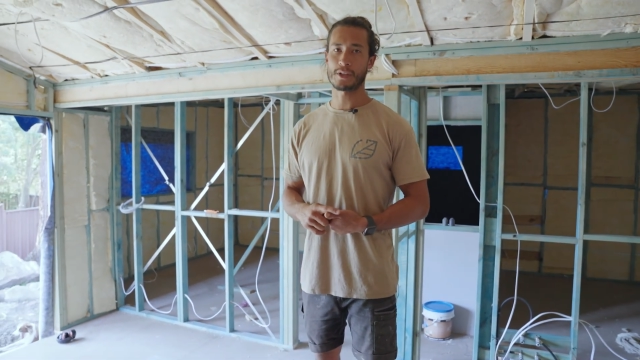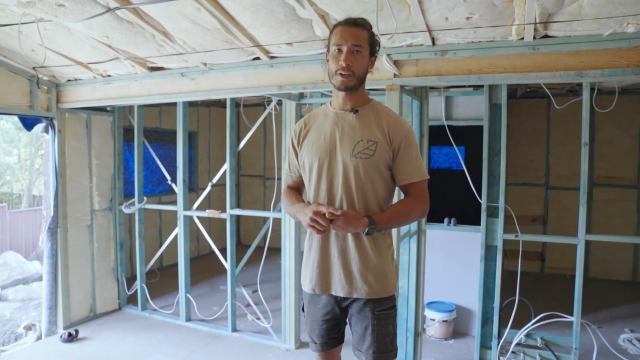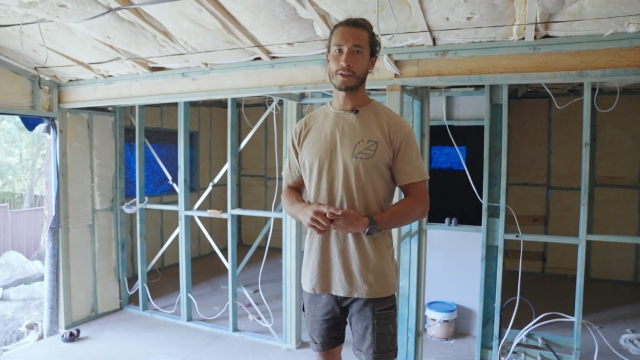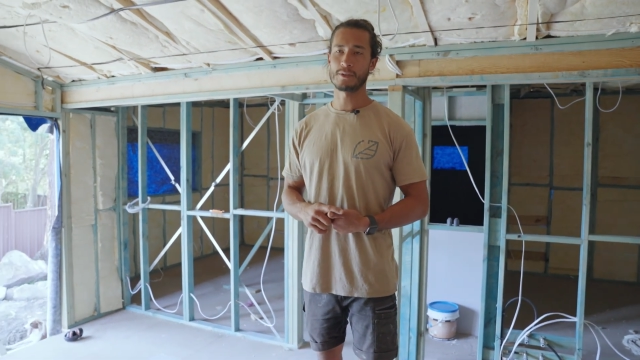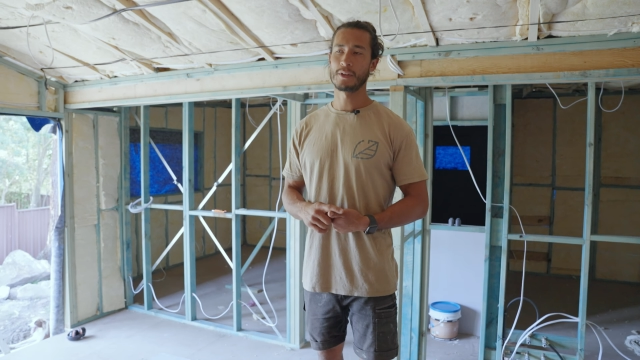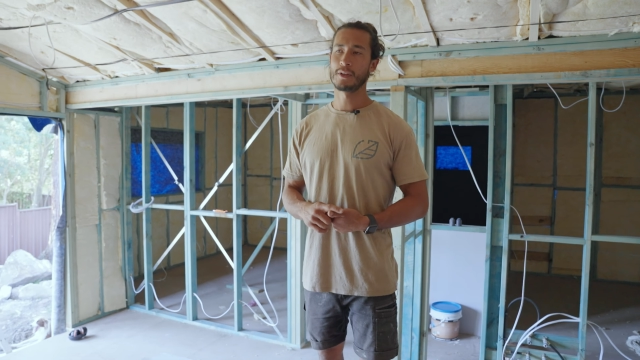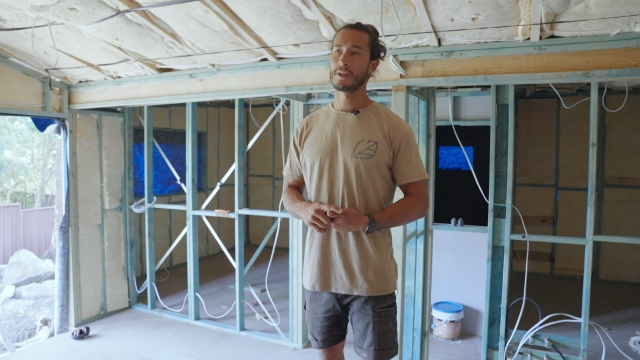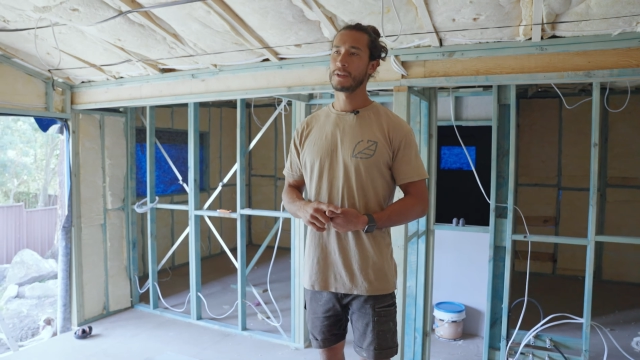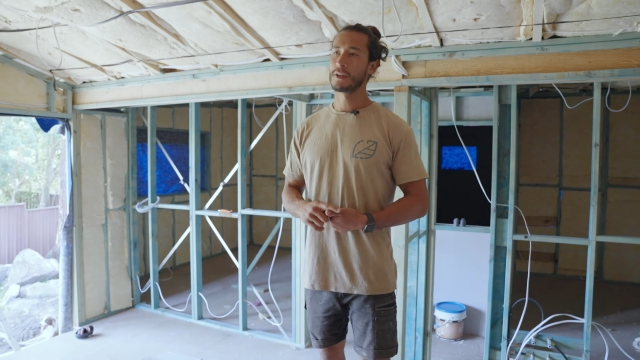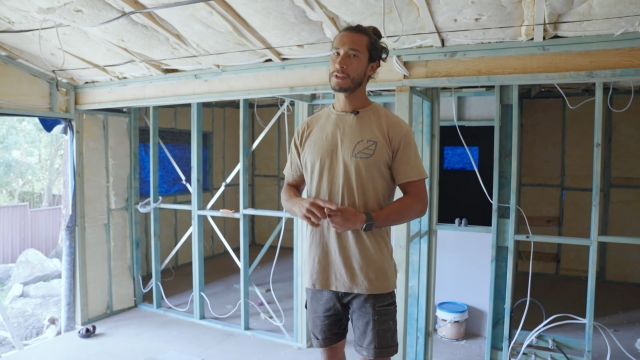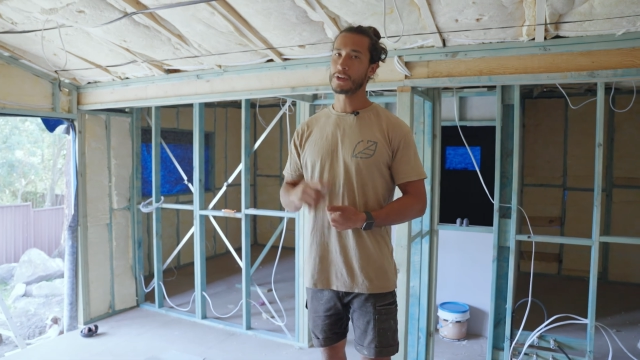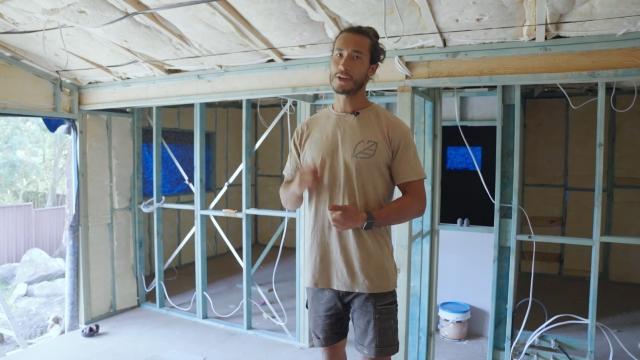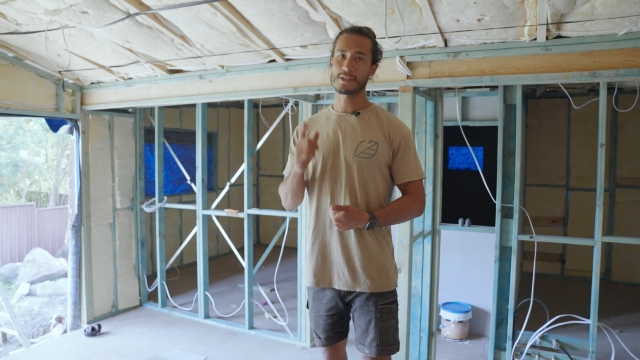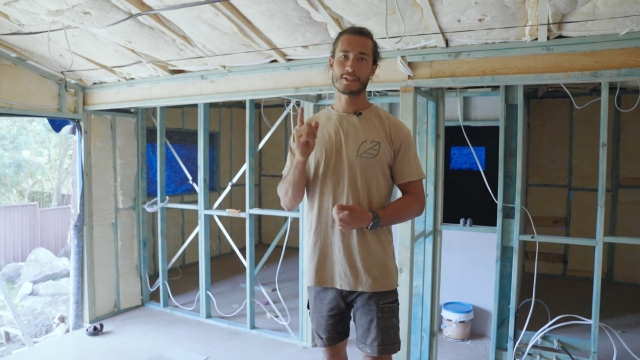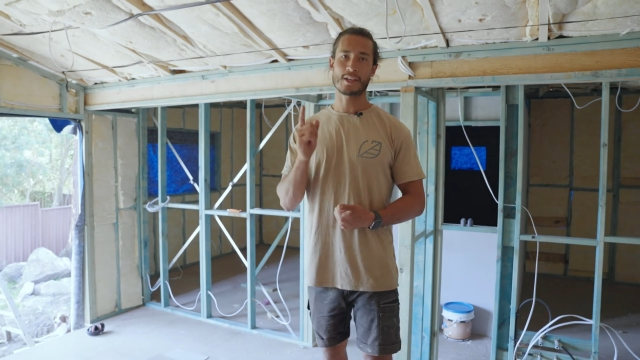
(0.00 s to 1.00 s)
So
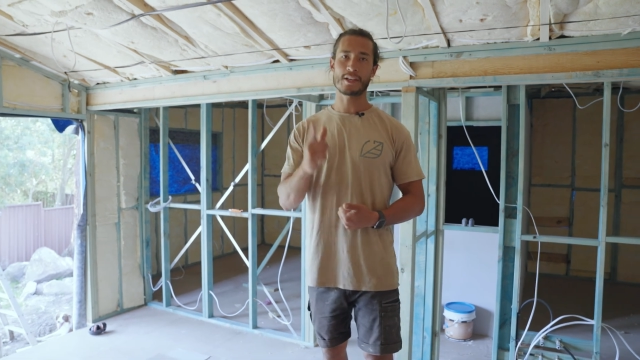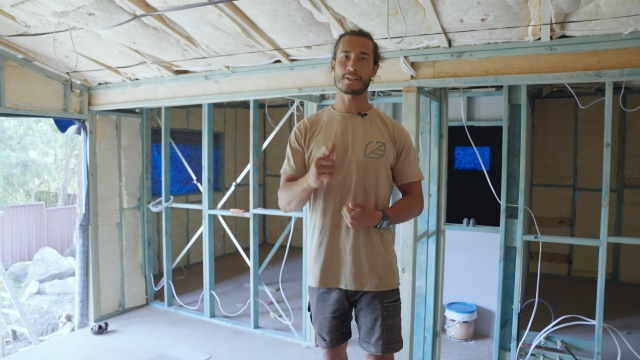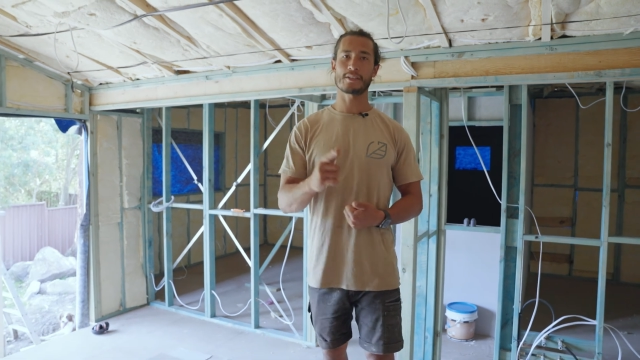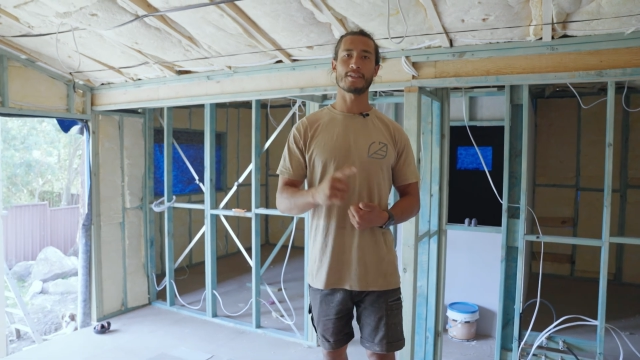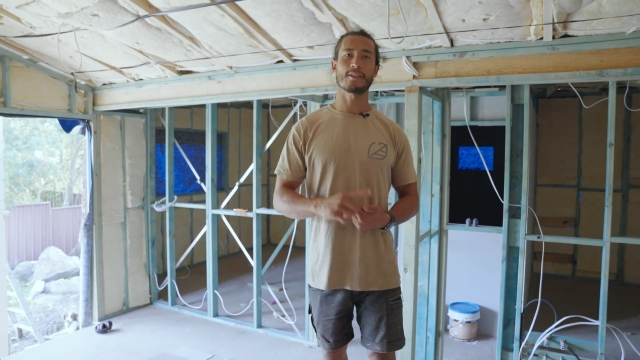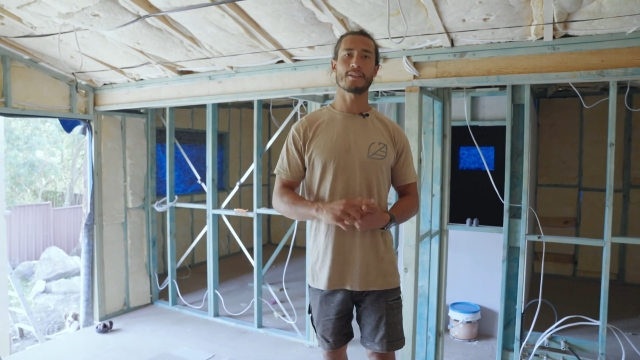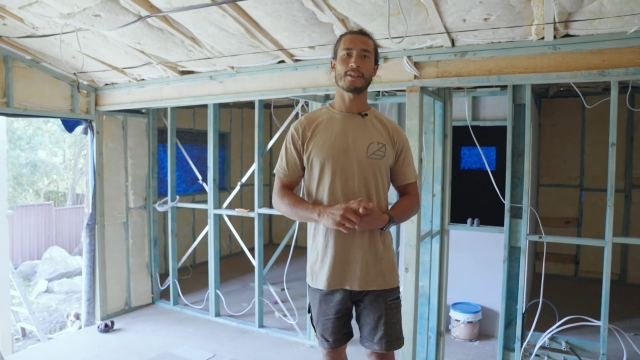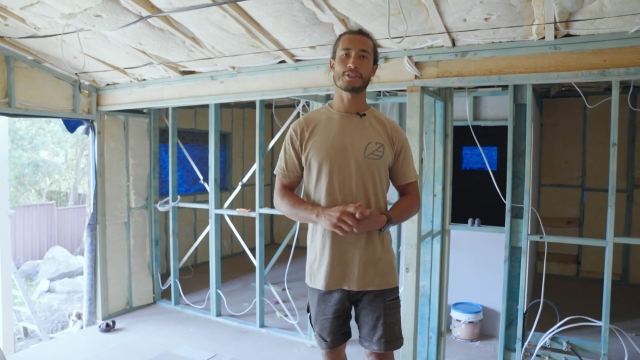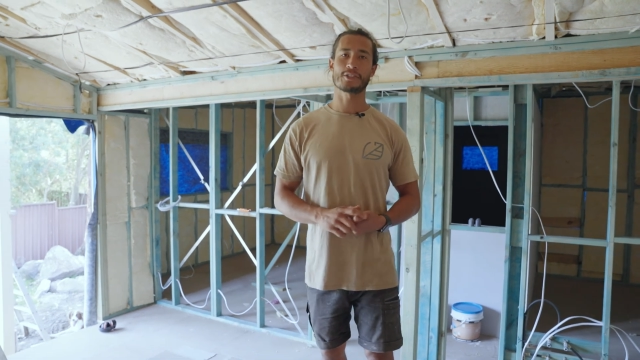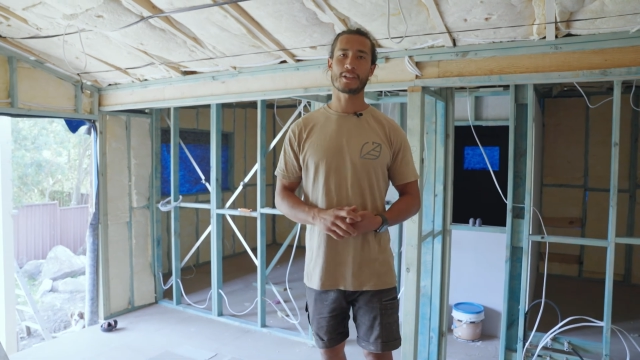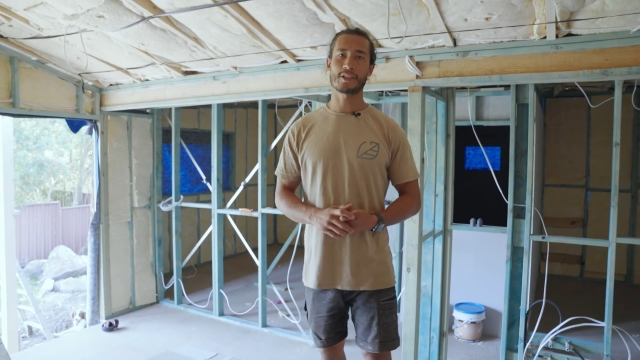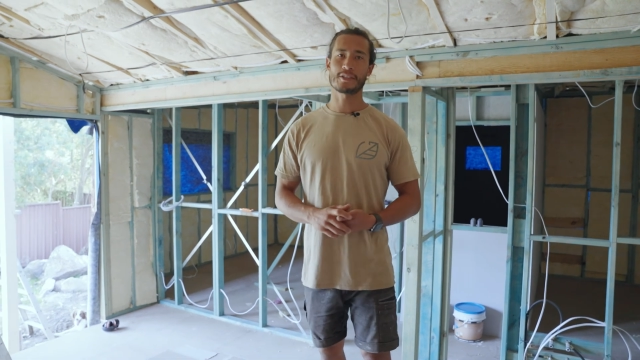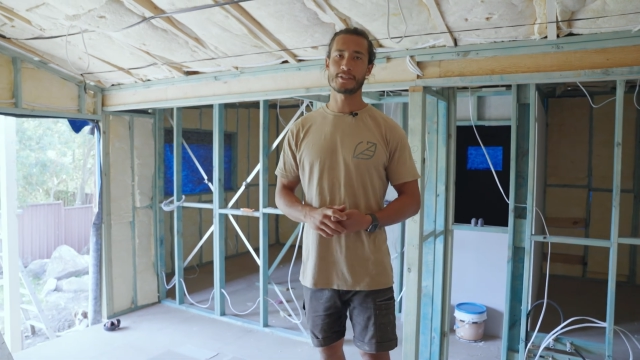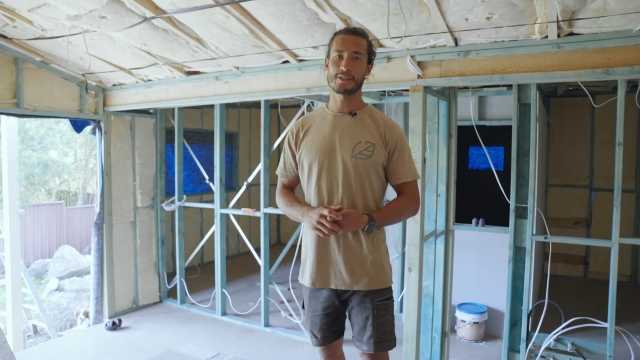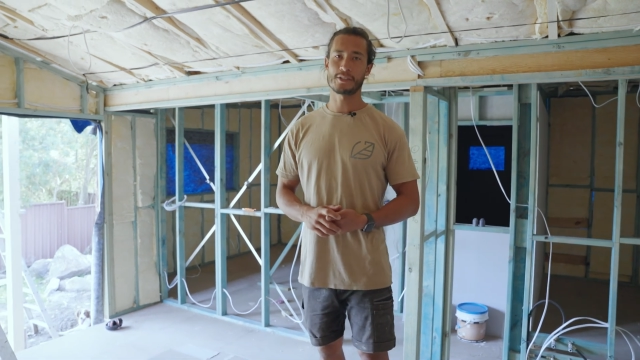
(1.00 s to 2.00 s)
guys, take your
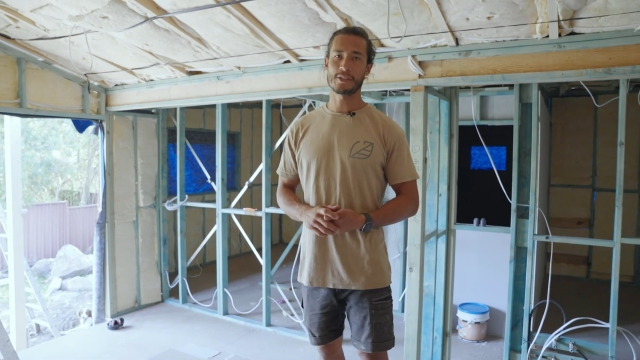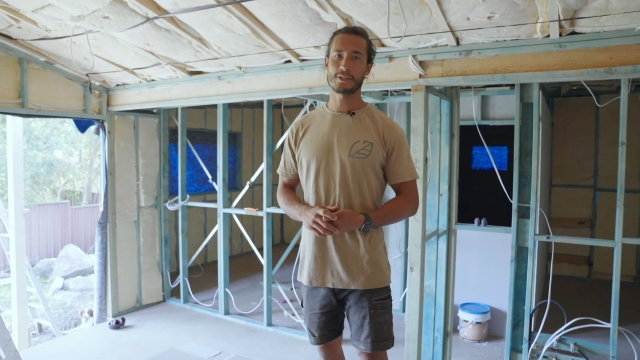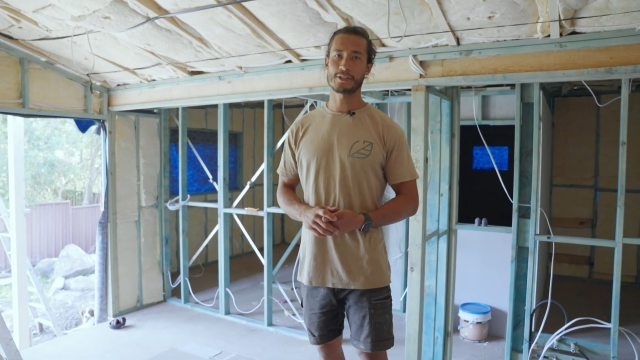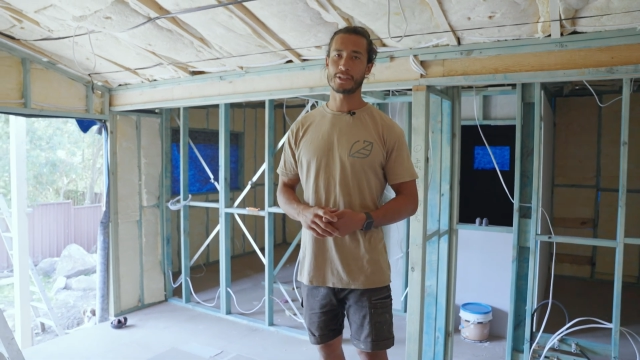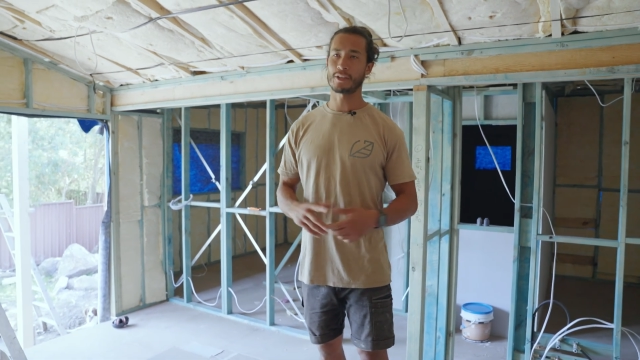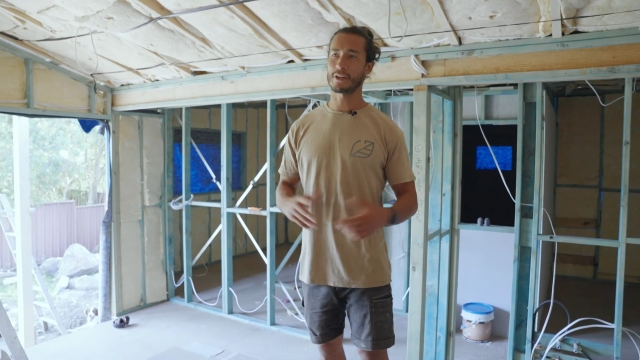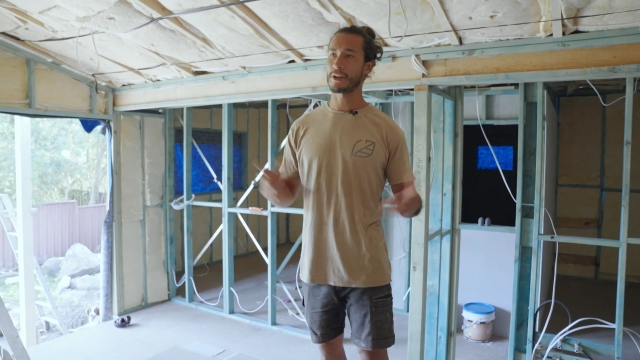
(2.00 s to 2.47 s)
insulation seriously.